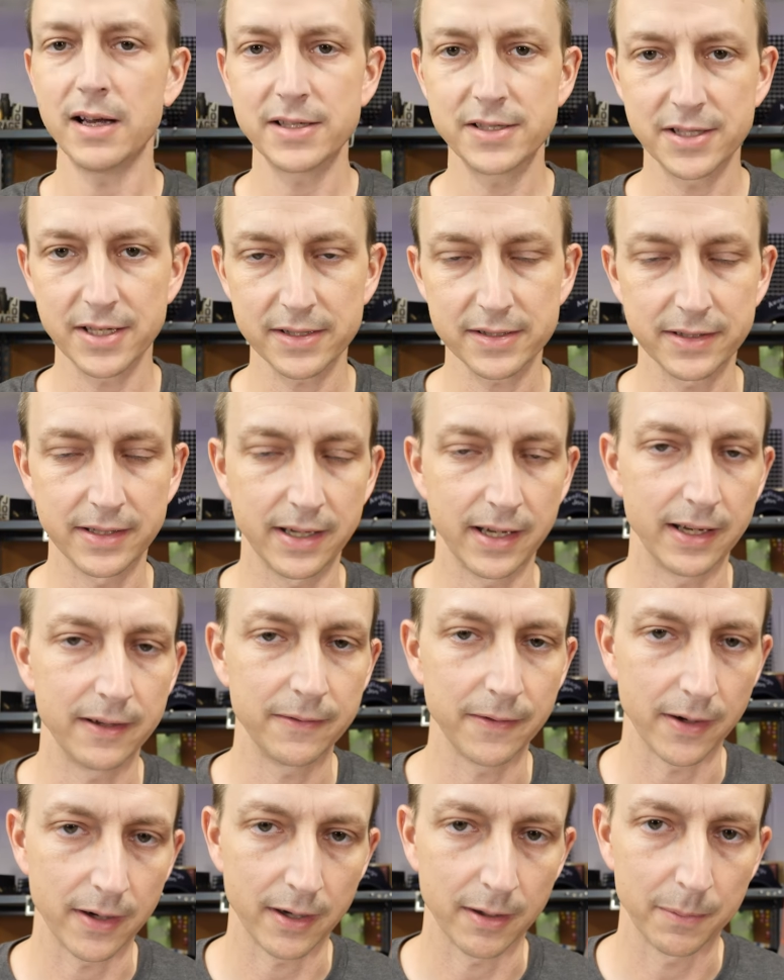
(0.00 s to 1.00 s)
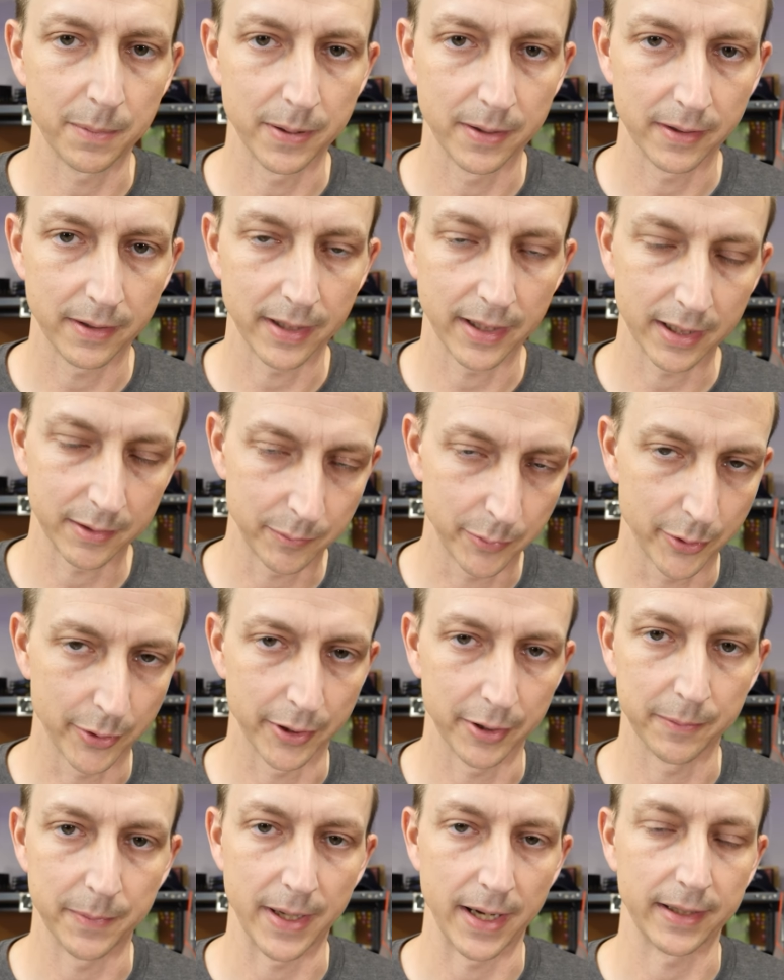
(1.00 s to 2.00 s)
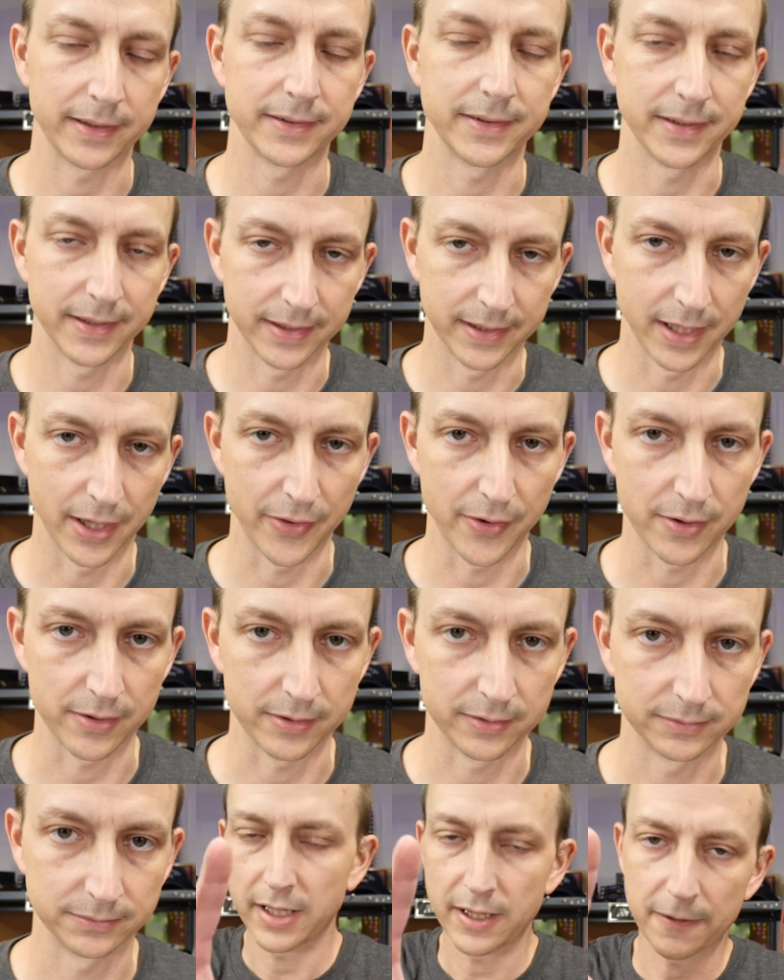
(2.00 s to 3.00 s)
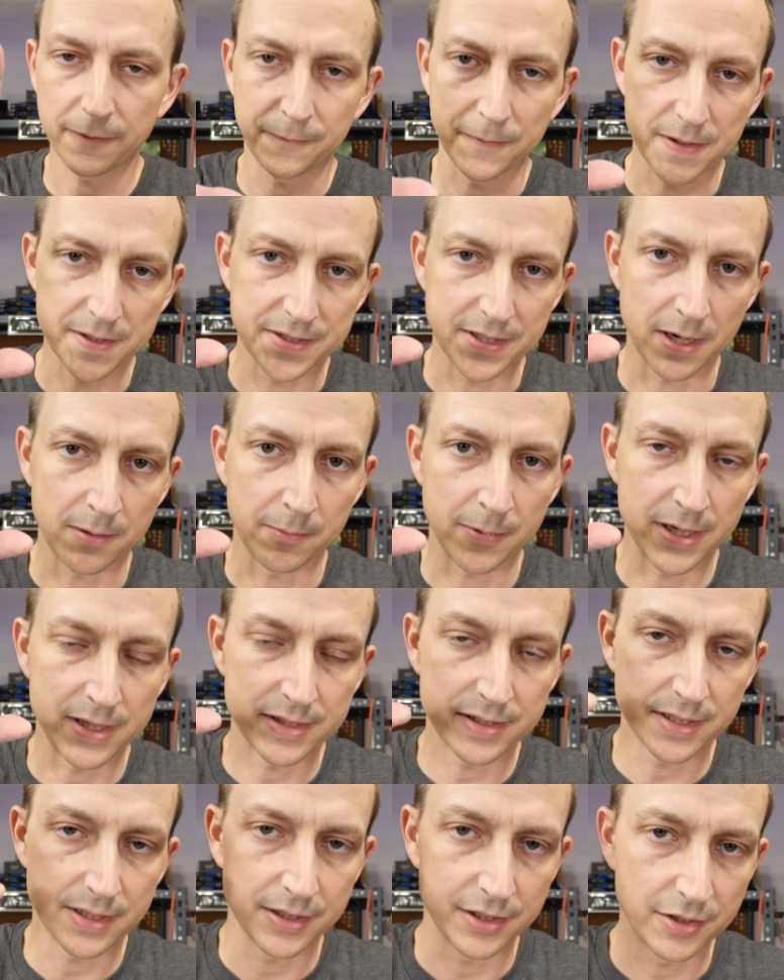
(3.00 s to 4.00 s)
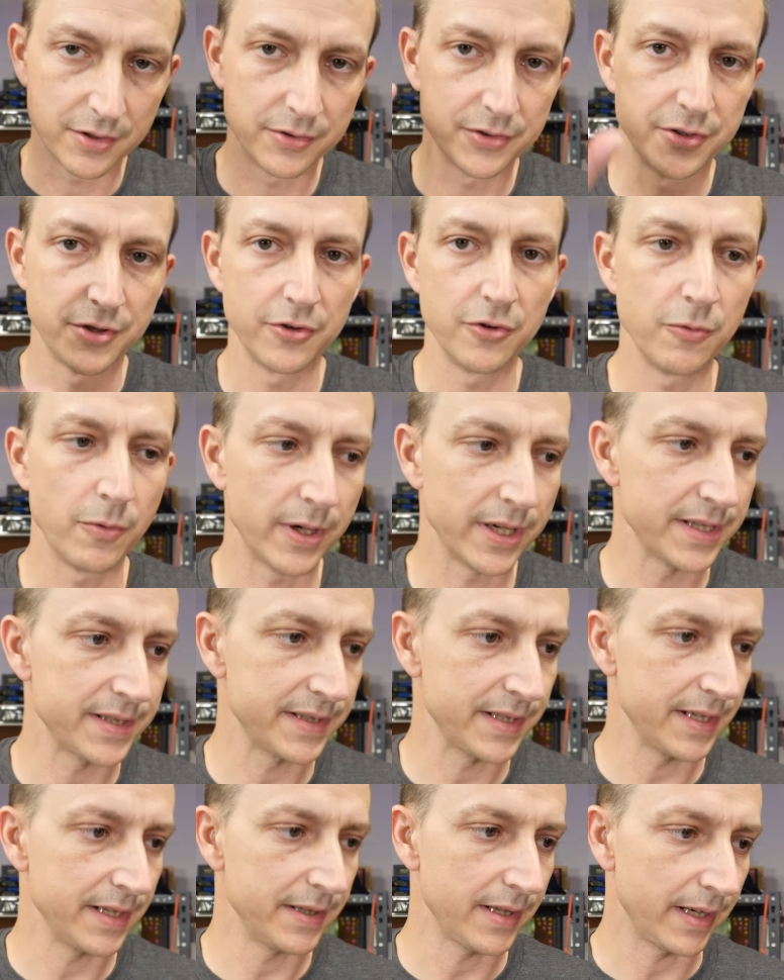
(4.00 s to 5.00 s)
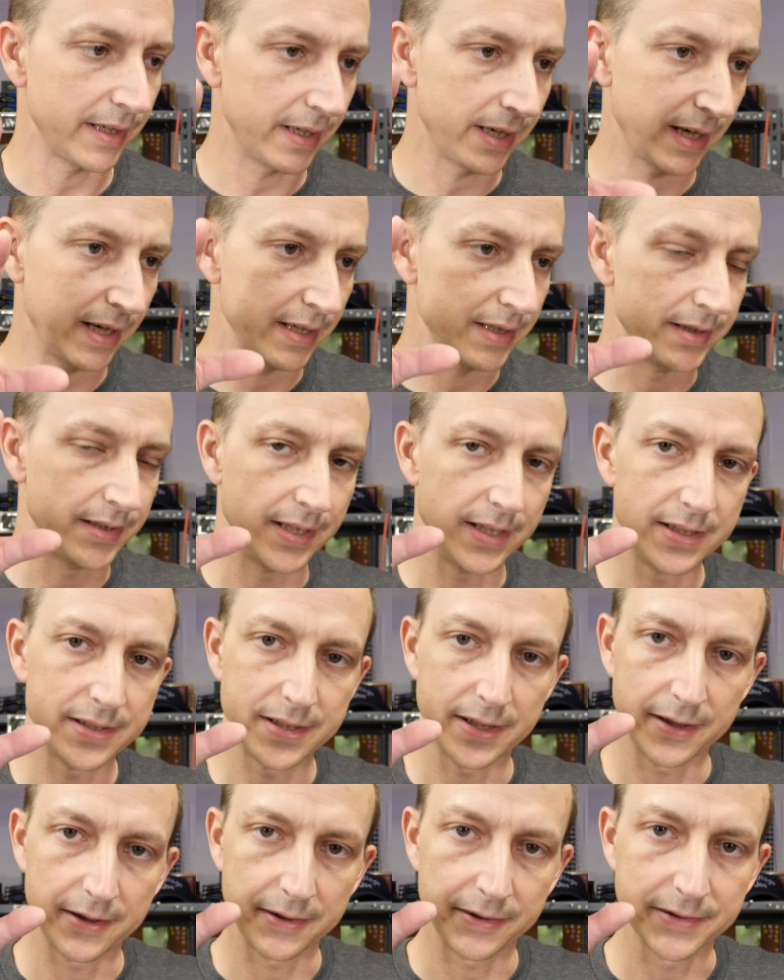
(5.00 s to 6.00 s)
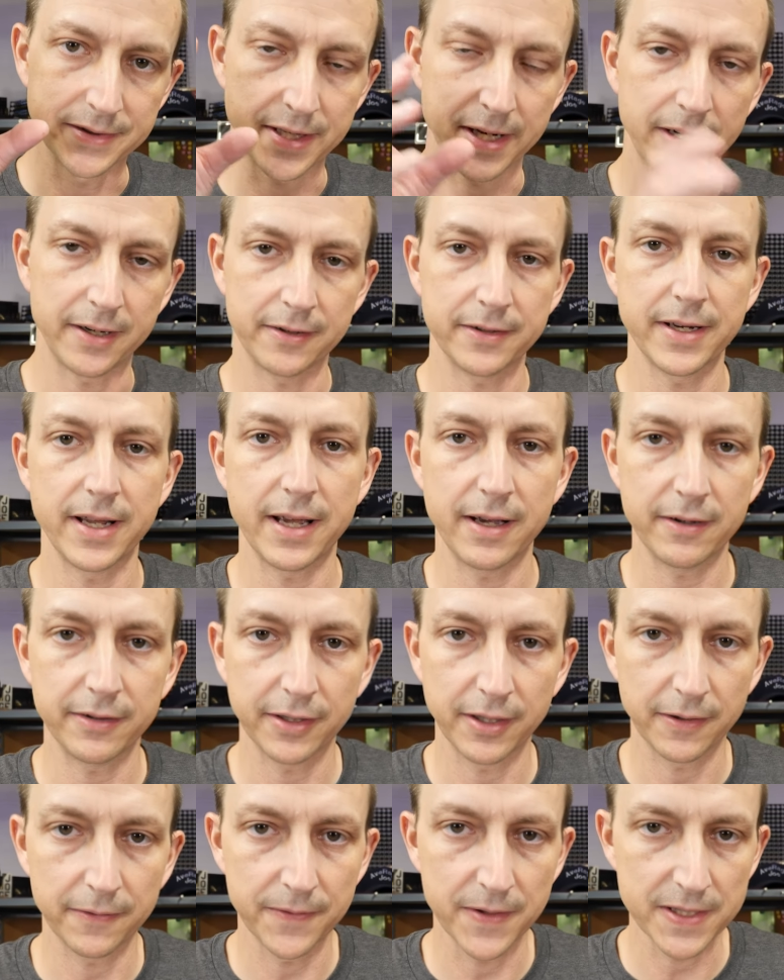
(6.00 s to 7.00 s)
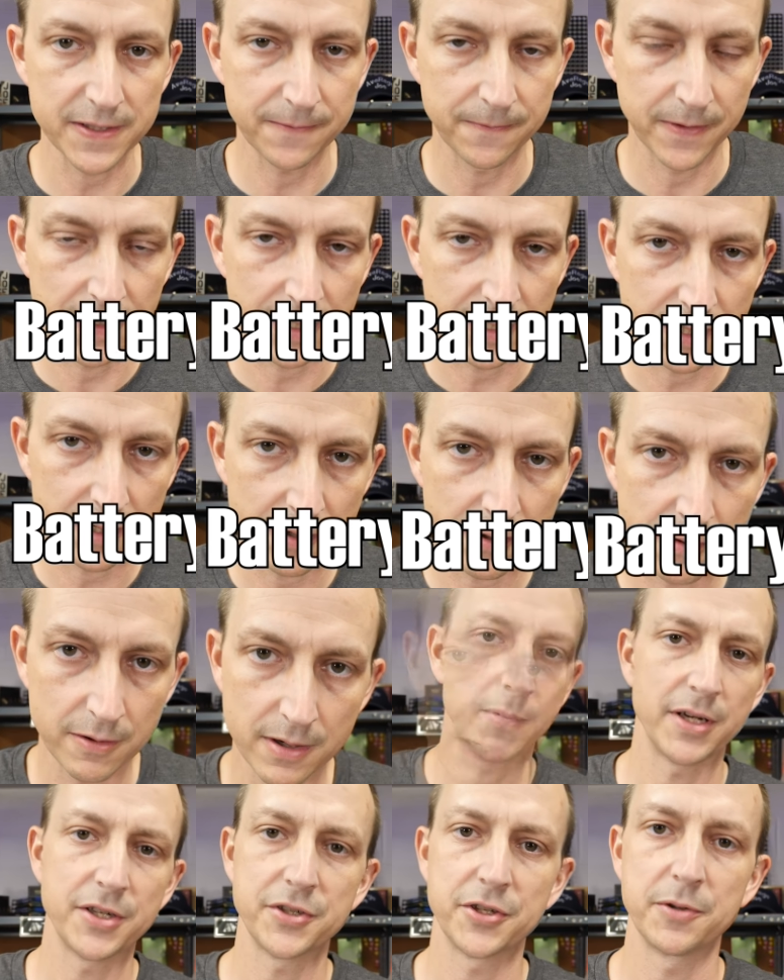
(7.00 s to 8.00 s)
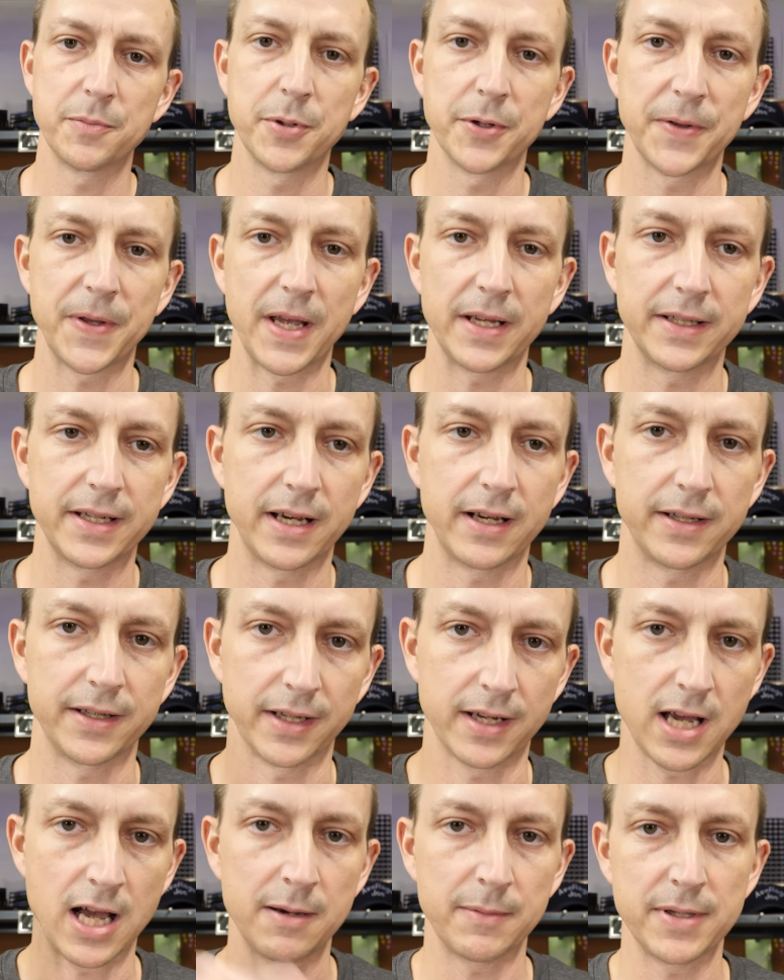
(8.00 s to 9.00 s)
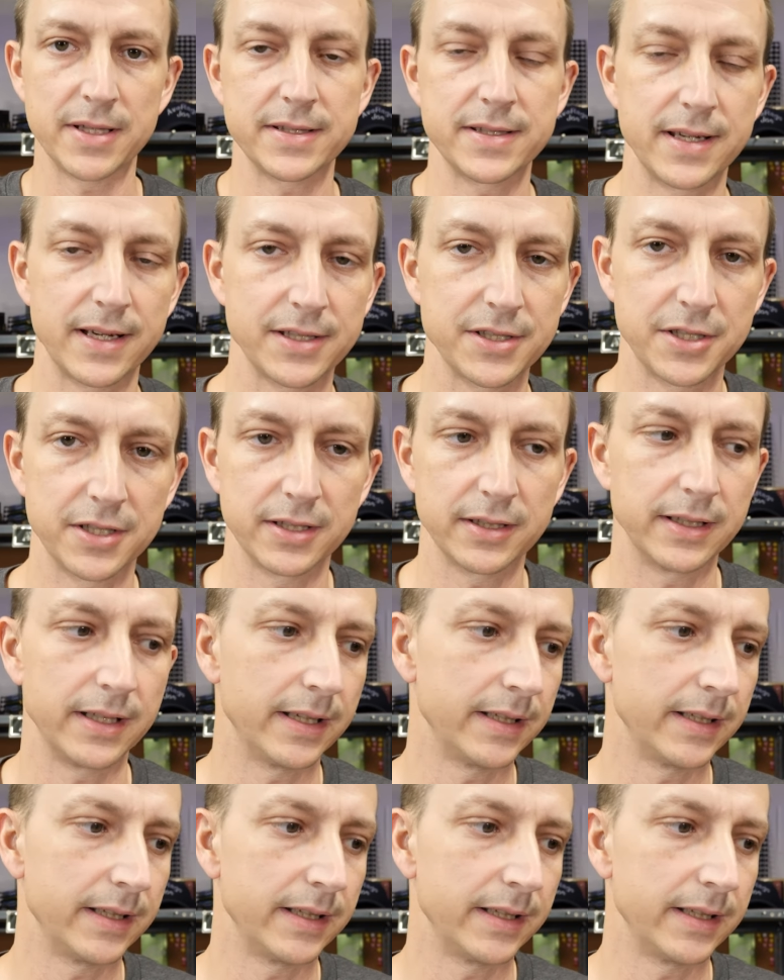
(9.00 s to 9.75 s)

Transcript: I just gave up and put it back together. If for some reason you do want to see like a detailed teardown of this video, make sure you put that down in the comment section